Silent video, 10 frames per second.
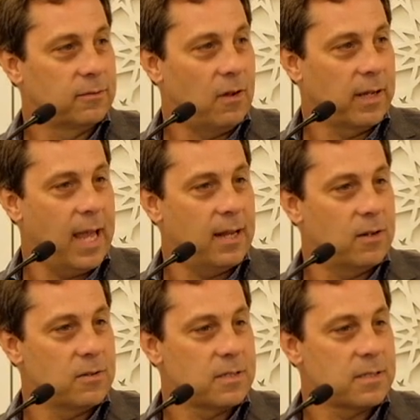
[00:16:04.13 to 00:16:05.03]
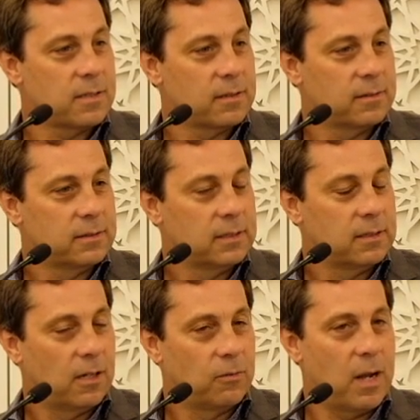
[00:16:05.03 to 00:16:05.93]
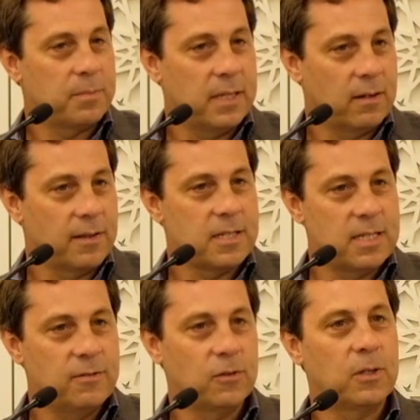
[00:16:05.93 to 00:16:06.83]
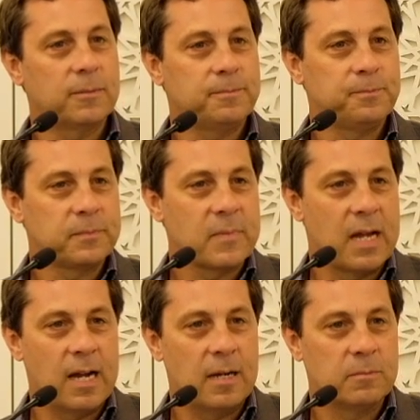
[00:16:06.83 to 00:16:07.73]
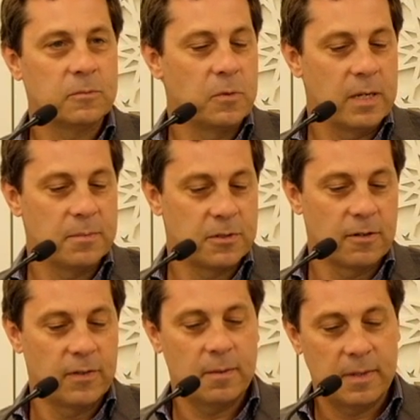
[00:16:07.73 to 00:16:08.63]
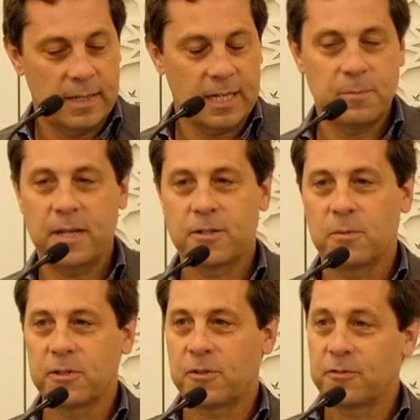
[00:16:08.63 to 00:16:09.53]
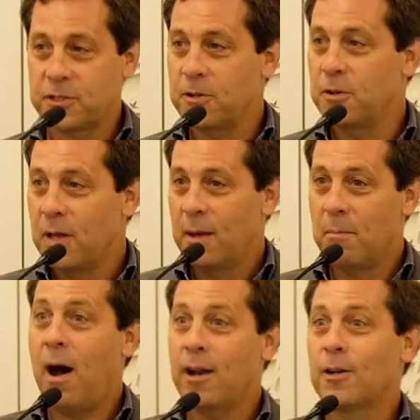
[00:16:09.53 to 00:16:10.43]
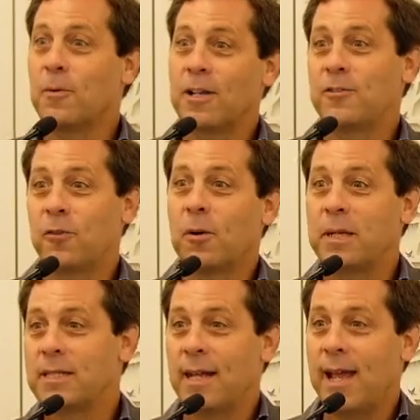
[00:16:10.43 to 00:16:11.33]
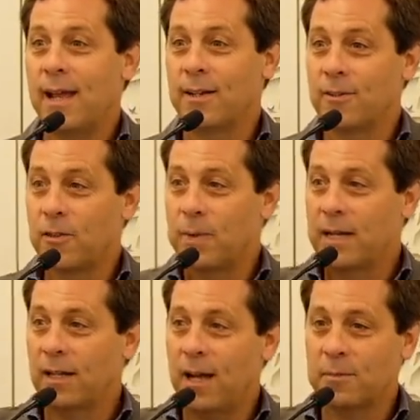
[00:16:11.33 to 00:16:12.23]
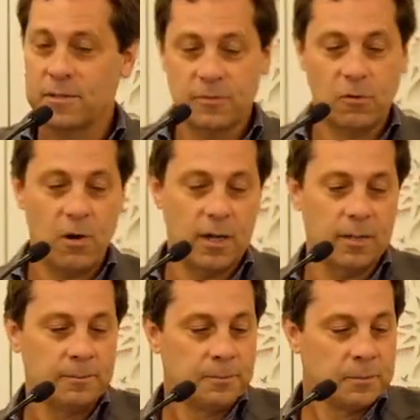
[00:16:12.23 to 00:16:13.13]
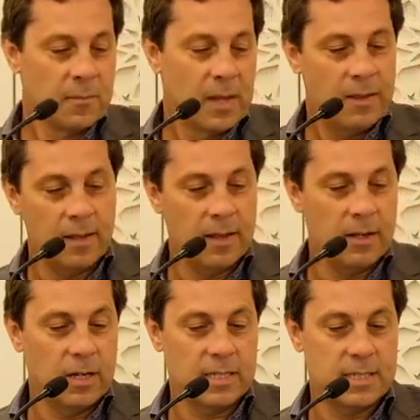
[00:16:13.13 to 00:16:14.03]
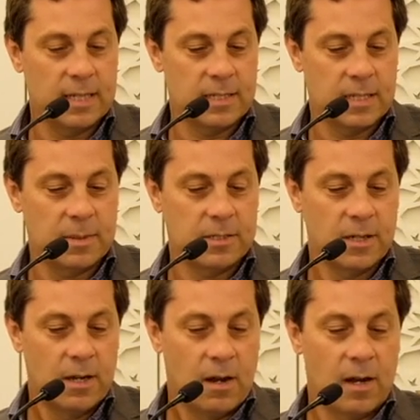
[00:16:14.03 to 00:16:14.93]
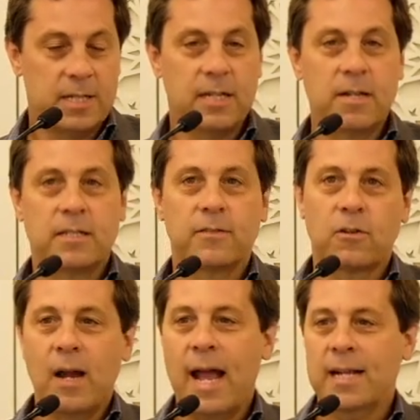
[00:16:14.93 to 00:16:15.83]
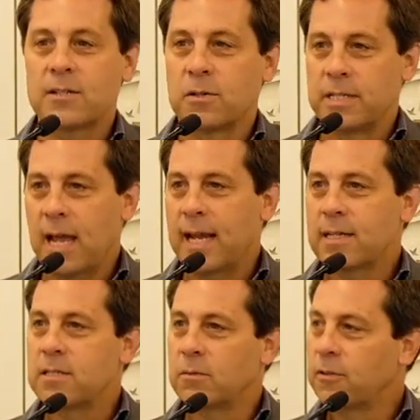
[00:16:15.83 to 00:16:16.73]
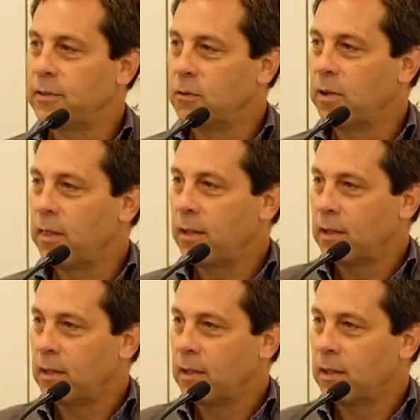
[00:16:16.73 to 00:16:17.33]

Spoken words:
volcanoes erupting on the seafloor. We observe them in the next picture. We'll sort of show you modern ones forming today under 3 kilometers of water. The other thing you can see in this image are a series of cracks or dikes that were filled with